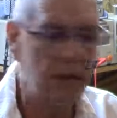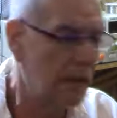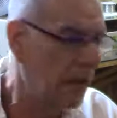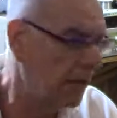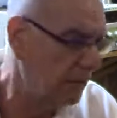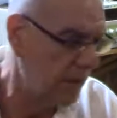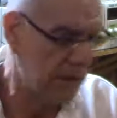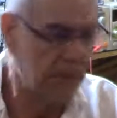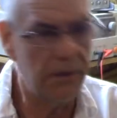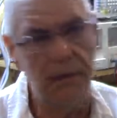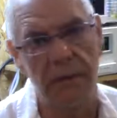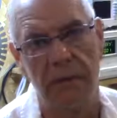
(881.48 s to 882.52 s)
miss a
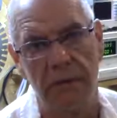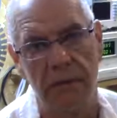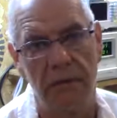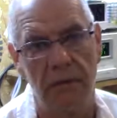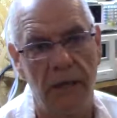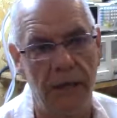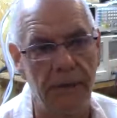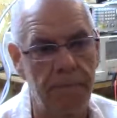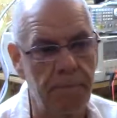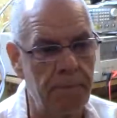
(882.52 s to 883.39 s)
beat, right?